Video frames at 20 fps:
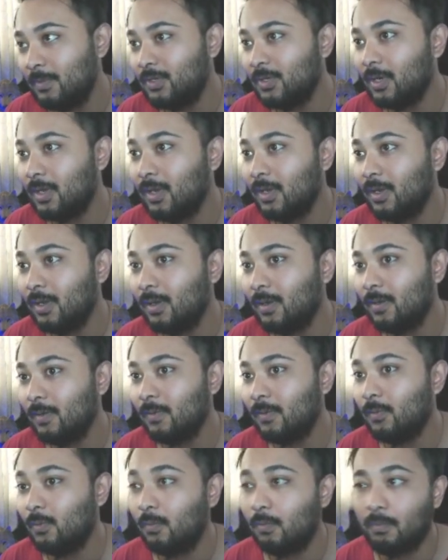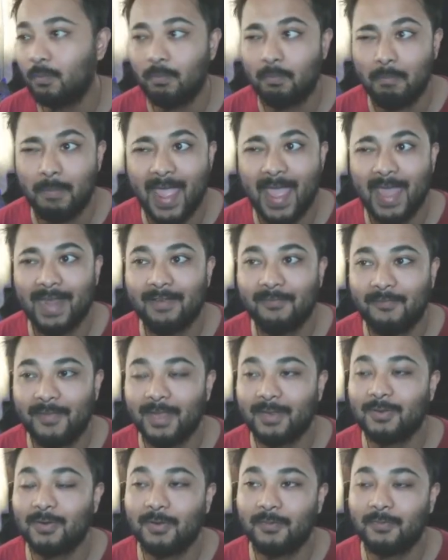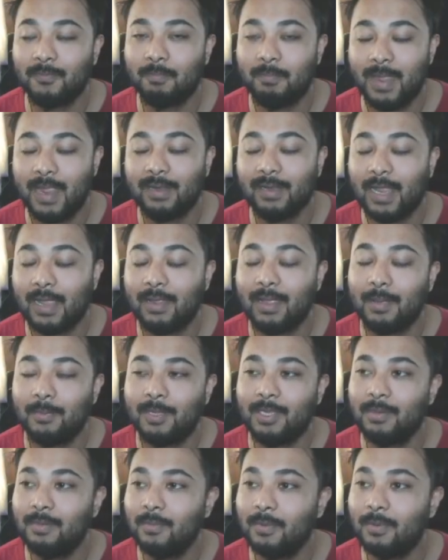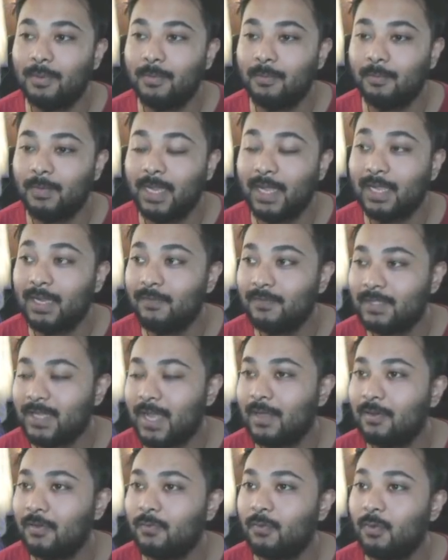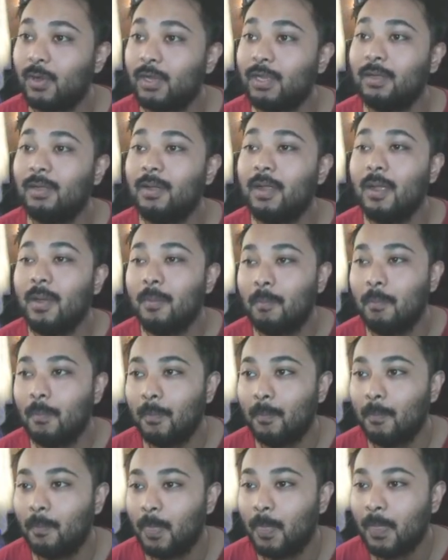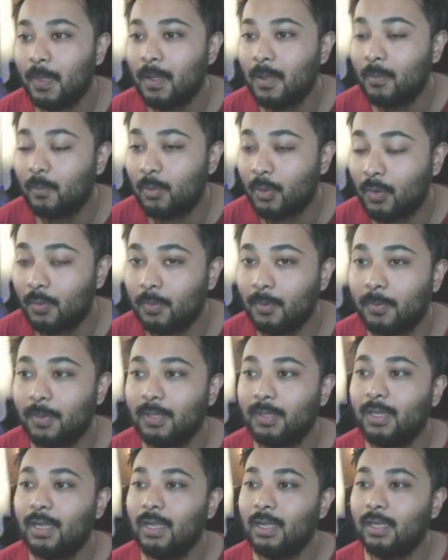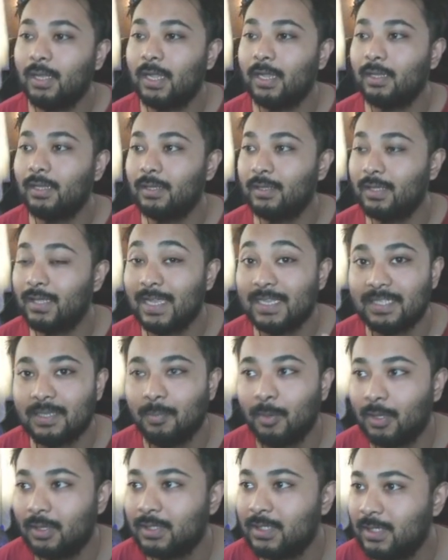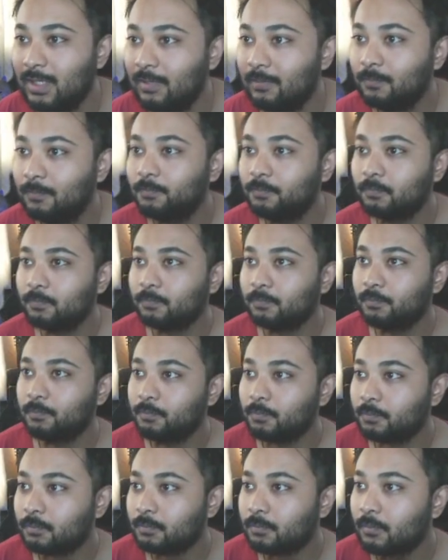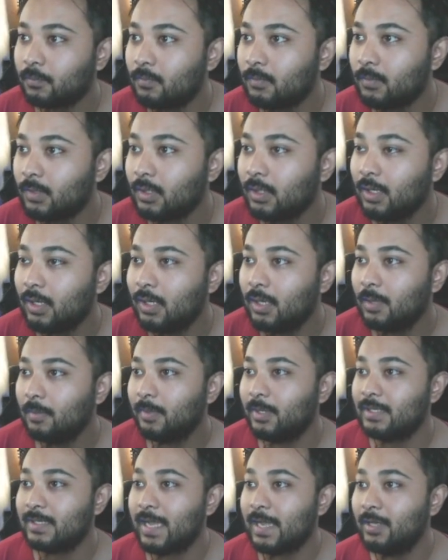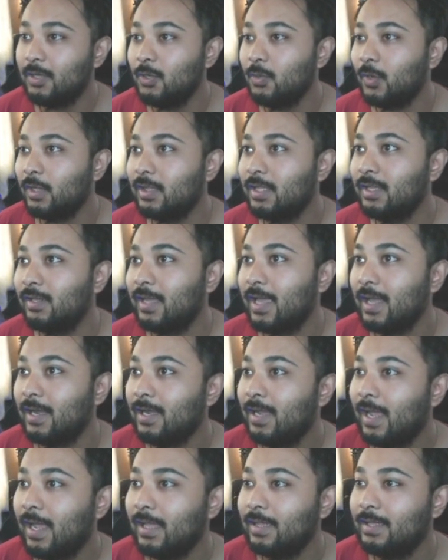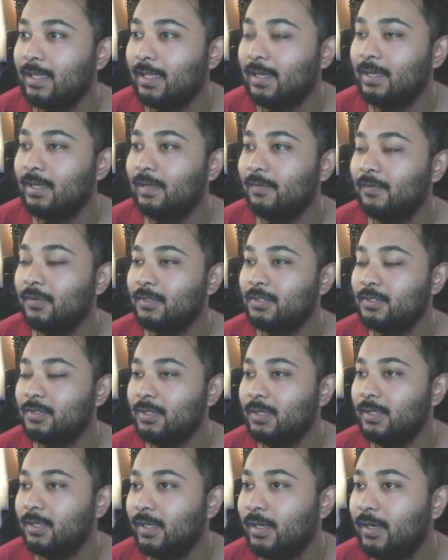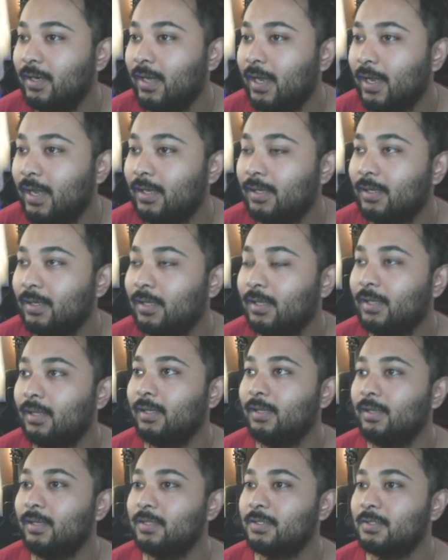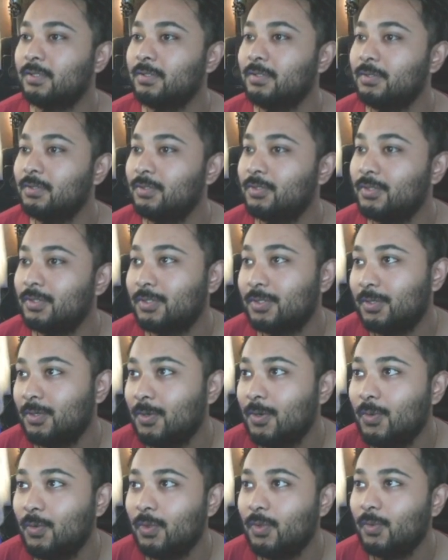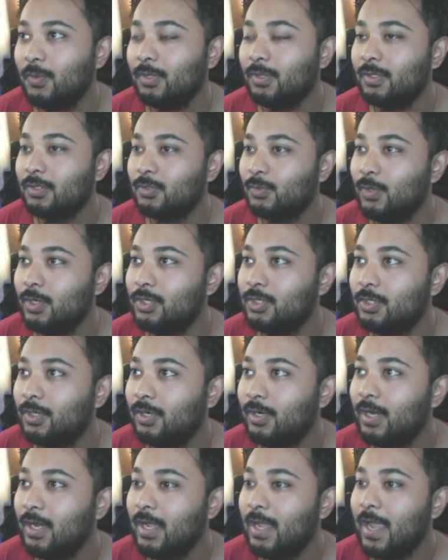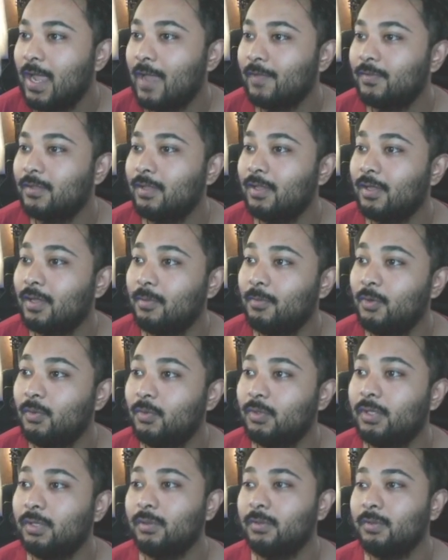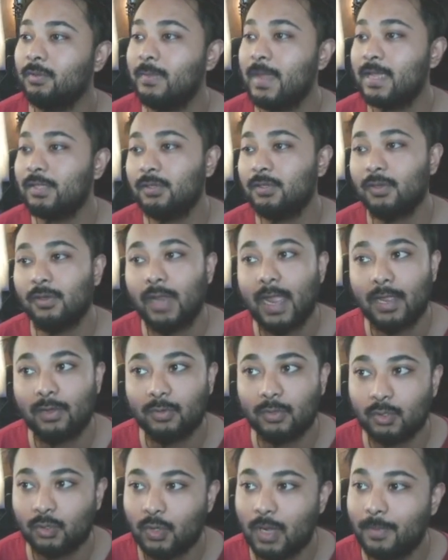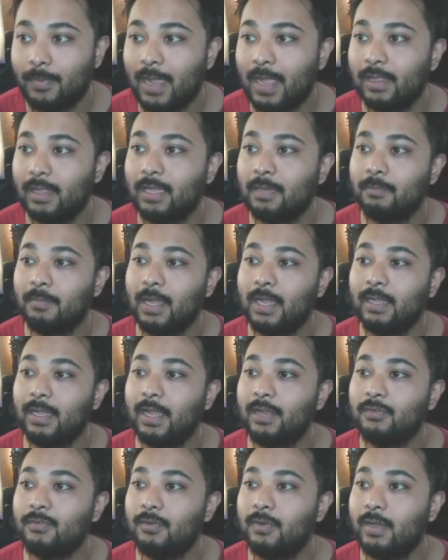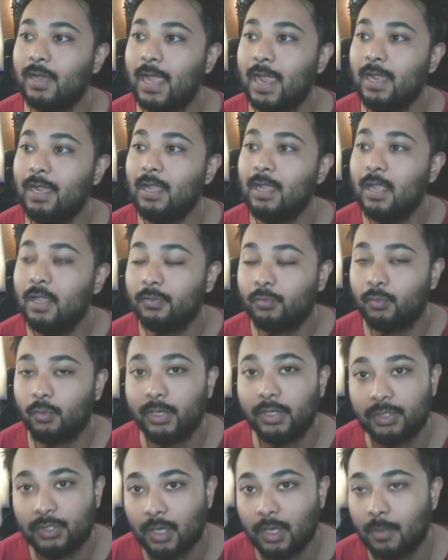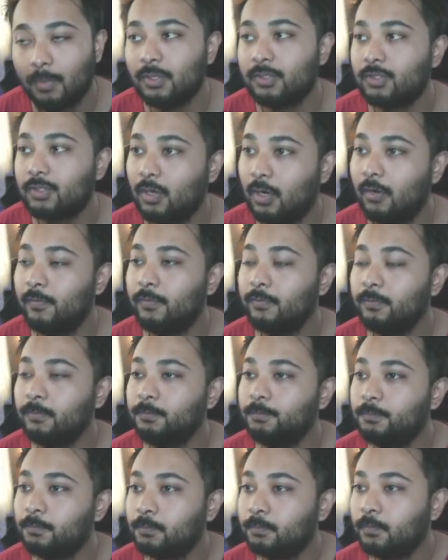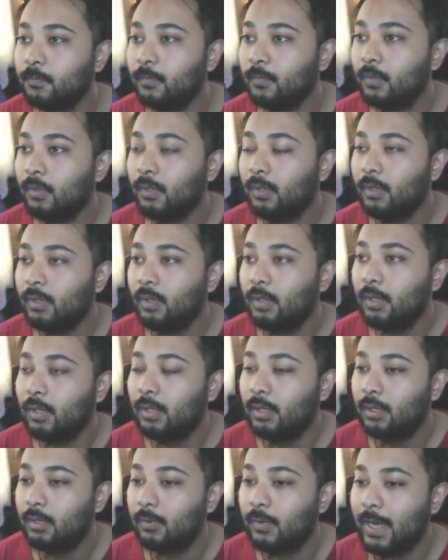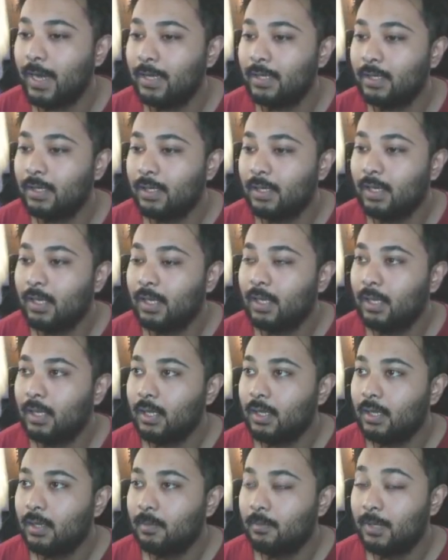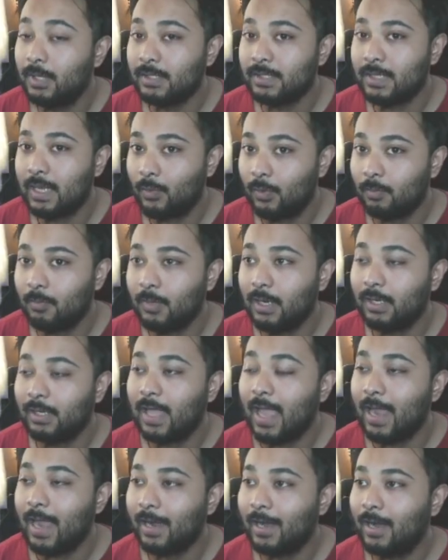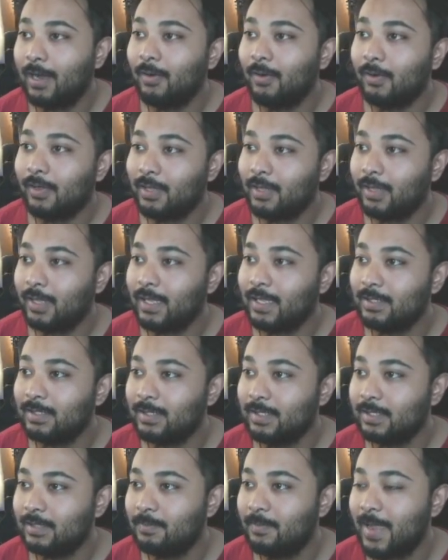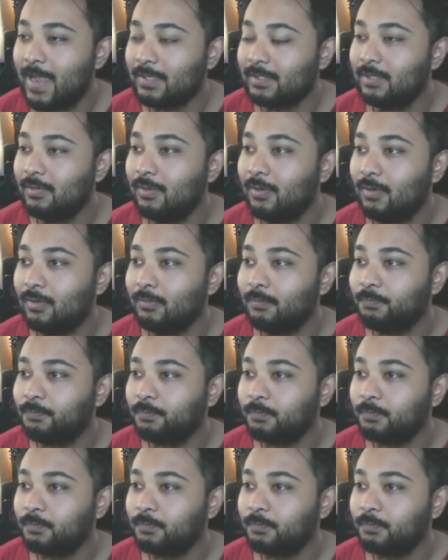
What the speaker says: the bad effect of negative side of running probable, like guessable team. Because I knew what they got and they didn't even shield there. And let's just go. We want the switch here. After they come in with the Bastiodon, I don't swap. I let my Lantern die, throwing double Surf, right? Because I want my Gligar against this Bastiodon